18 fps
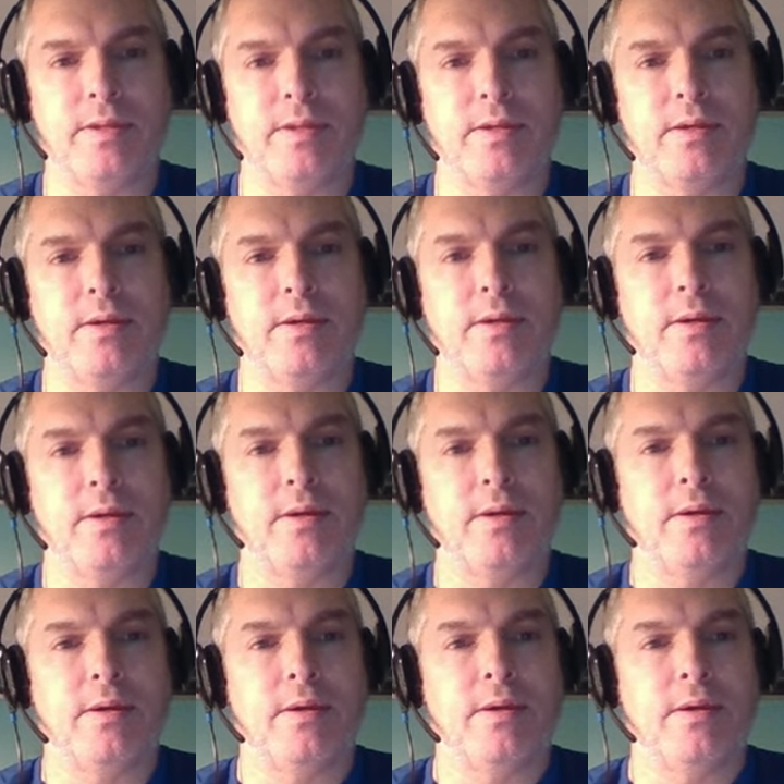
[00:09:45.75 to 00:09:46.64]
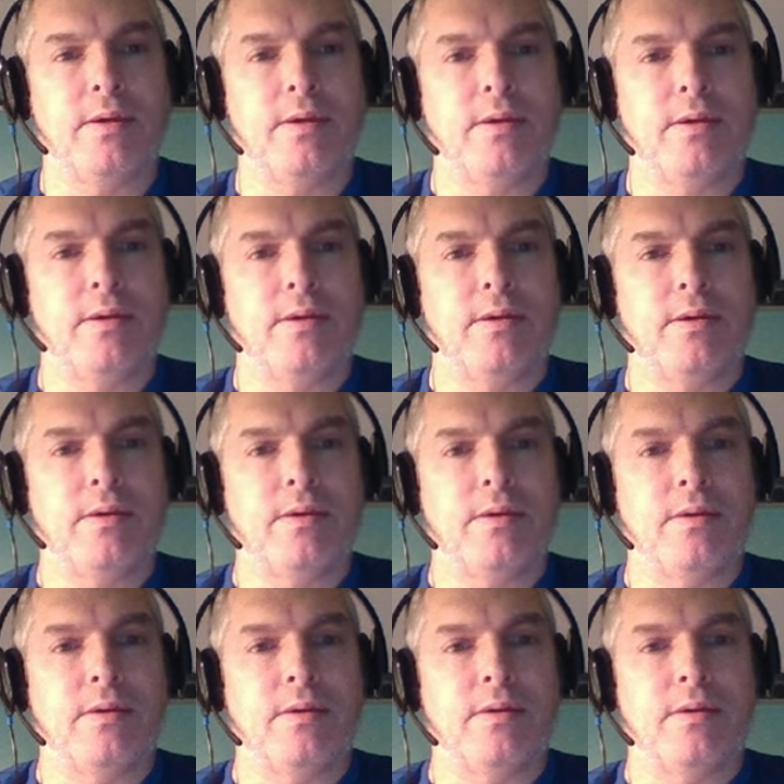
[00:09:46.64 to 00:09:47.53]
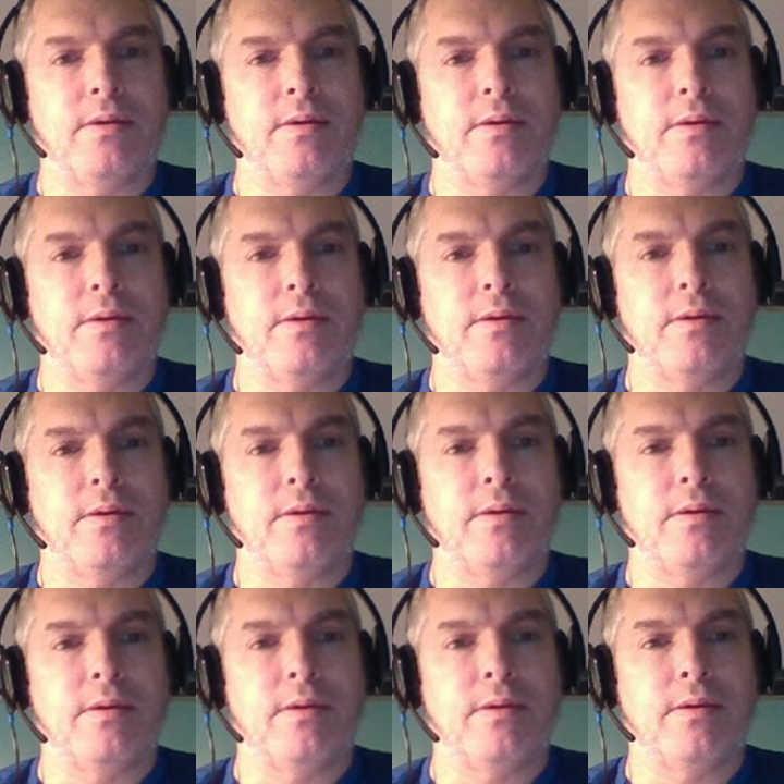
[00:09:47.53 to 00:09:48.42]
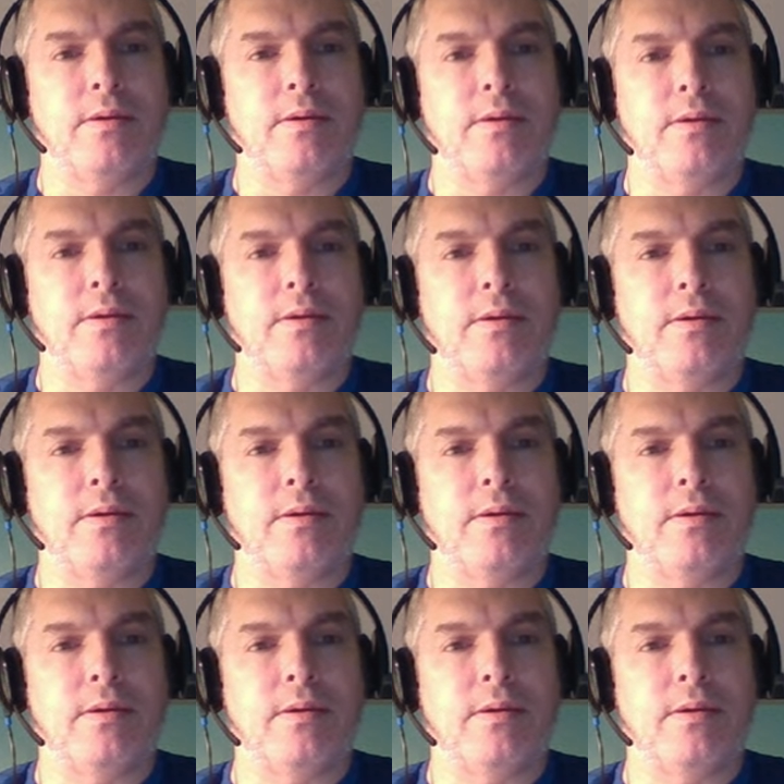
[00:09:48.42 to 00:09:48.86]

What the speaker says: (silence)